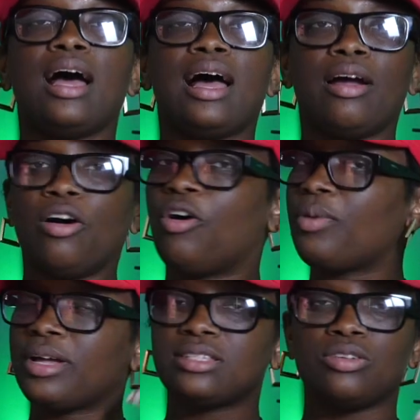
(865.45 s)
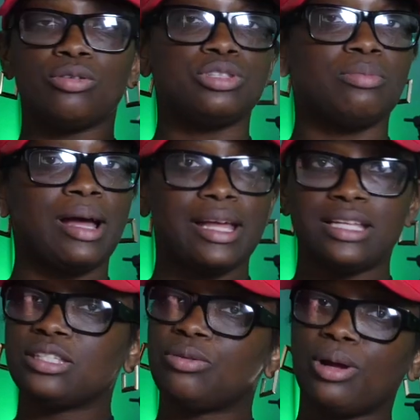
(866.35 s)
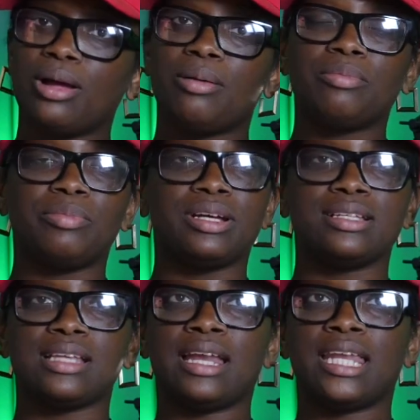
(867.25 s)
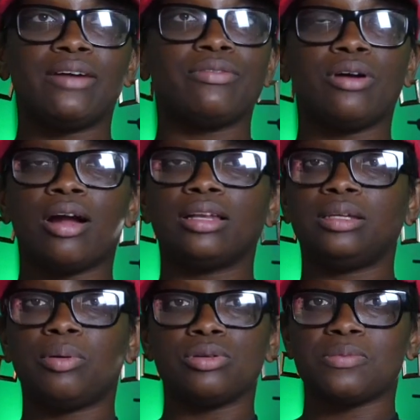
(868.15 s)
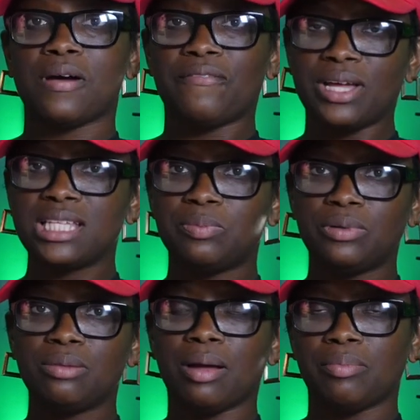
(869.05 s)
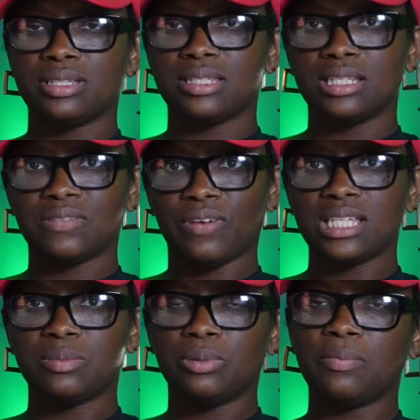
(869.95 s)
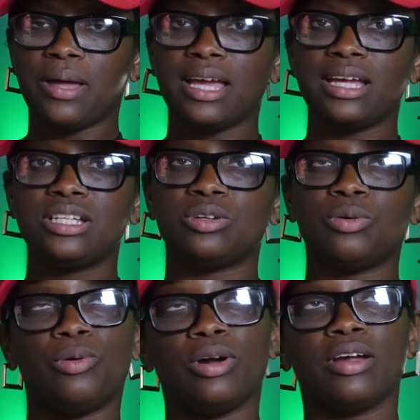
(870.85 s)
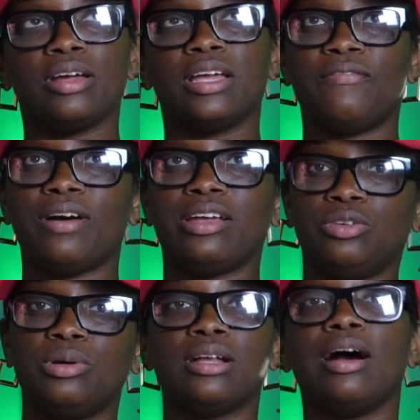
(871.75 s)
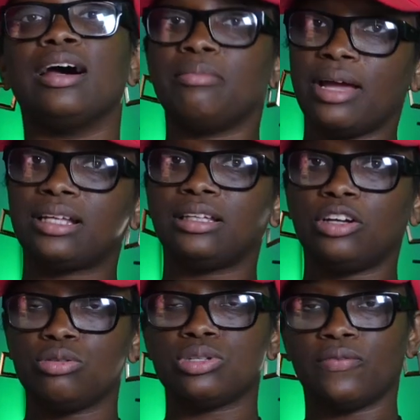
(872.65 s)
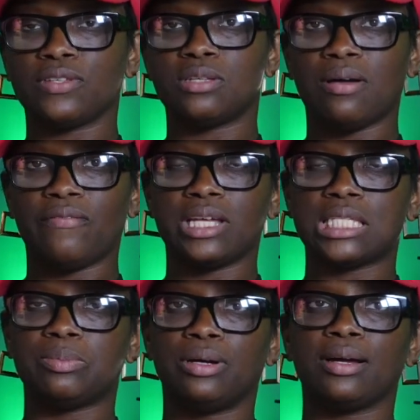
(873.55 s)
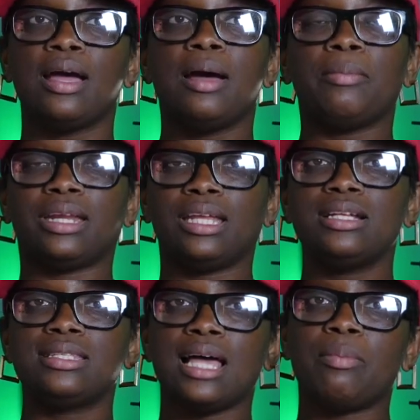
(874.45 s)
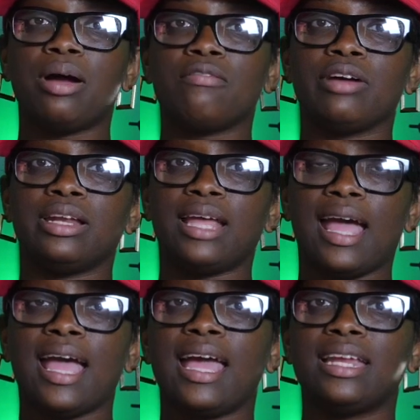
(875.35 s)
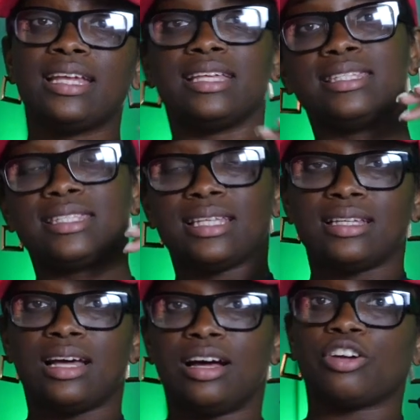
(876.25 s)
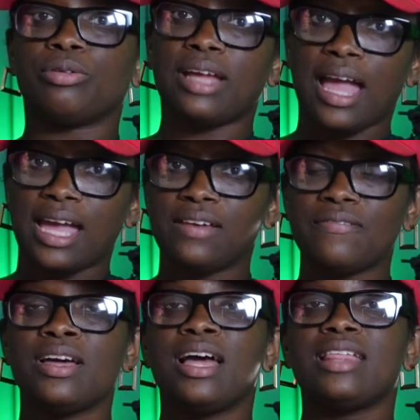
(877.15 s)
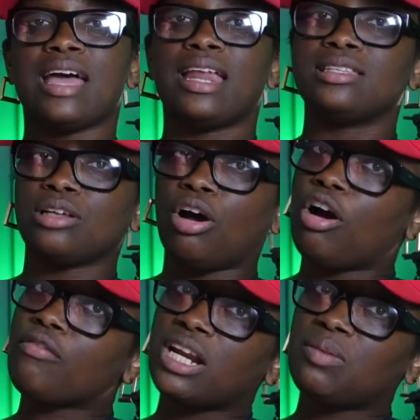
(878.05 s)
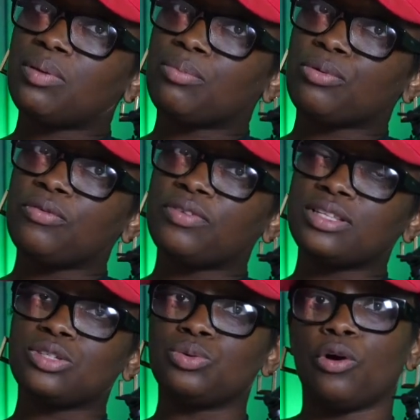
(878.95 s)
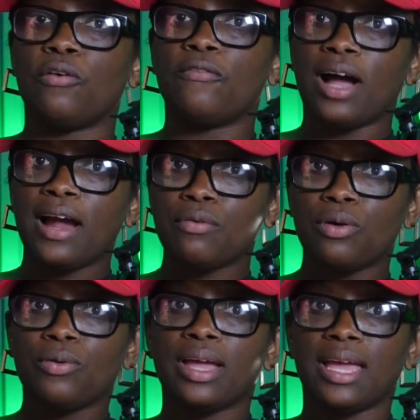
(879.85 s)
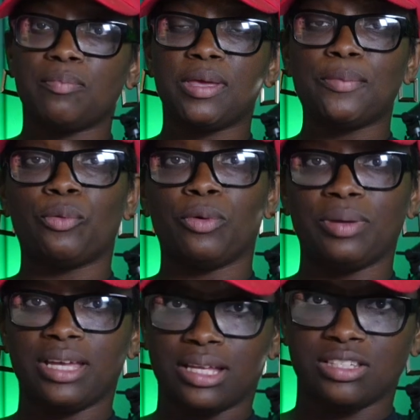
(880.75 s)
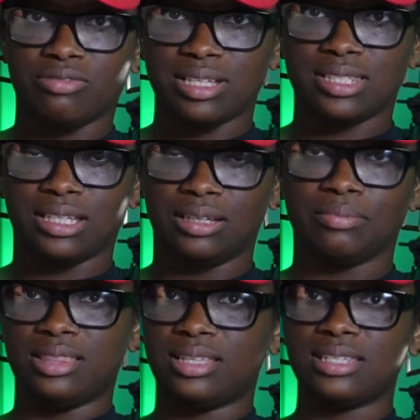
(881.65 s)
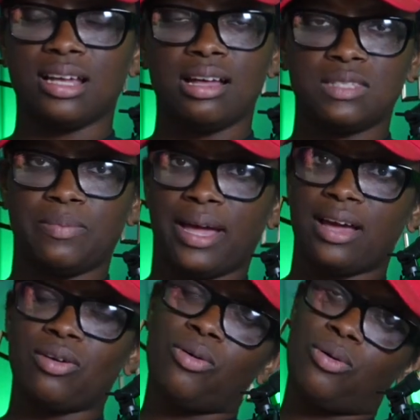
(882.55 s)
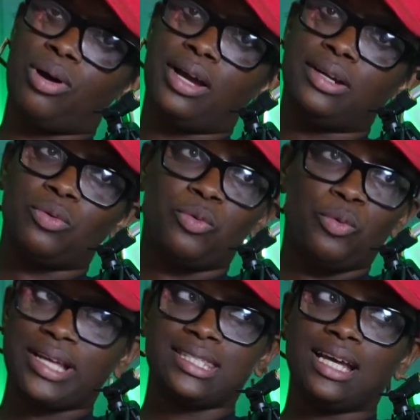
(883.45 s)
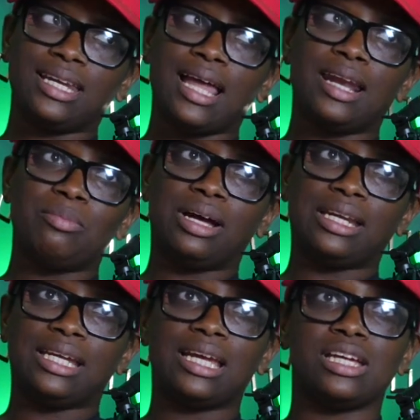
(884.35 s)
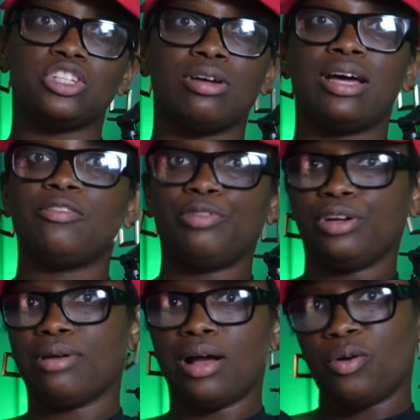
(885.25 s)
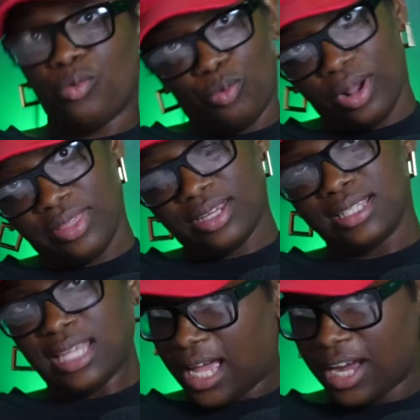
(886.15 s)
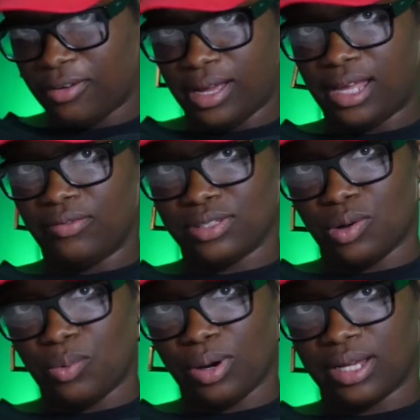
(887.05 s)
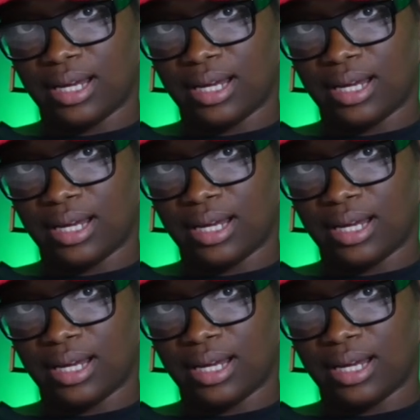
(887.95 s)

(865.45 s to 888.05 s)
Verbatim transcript: I always go to my Instagram because I never hardly post on my Facebook, my business Facebook page, or if I do, it automatically goes over to my Facebook. But anytime I run an ad, it's a creative that has already been proven to go viral and people will be interested in. This cuts back on wasting a lot of money and trying to figure out whether this ad creative is going to work or